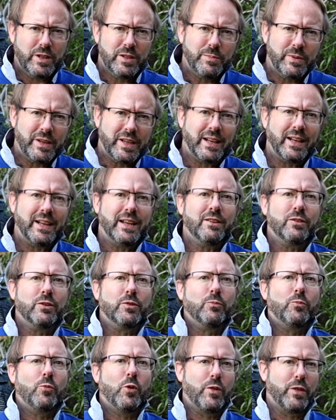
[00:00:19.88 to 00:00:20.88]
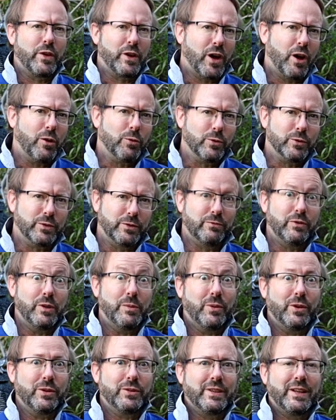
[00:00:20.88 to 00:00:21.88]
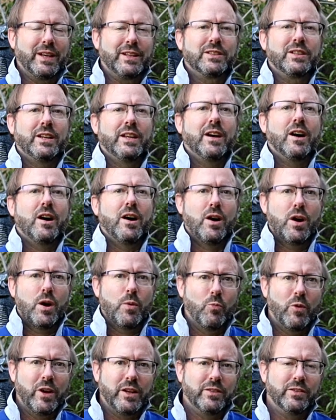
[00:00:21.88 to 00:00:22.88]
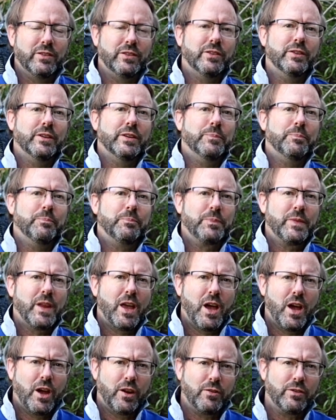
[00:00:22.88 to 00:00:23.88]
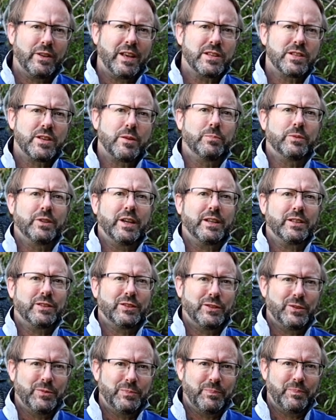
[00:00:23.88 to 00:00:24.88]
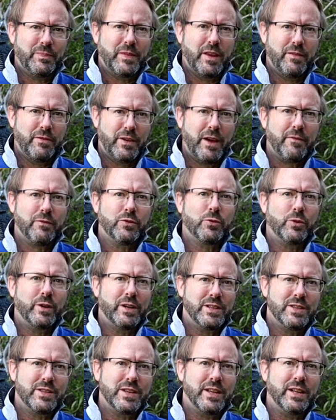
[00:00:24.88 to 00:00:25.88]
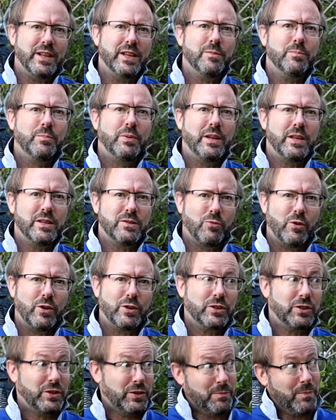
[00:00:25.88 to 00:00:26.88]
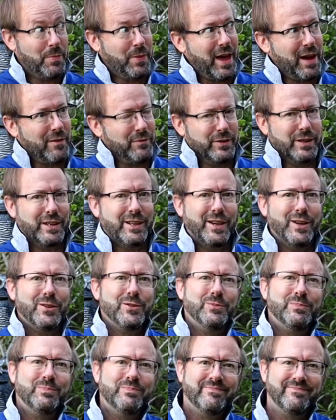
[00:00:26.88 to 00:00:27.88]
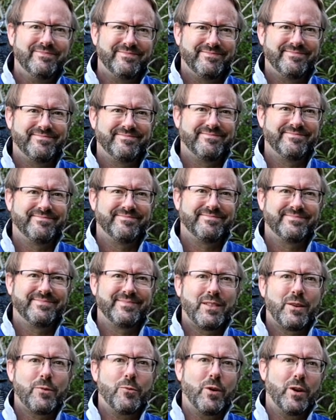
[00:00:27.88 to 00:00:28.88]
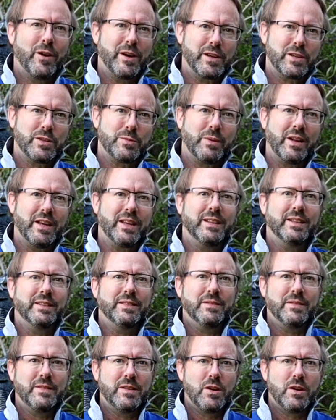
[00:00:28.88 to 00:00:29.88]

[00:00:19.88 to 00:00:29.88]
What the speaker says: need to be clear on what the goals of repotting actually are and when to do it. And on that subject, if you haven't already seen it, please watch that video where I explain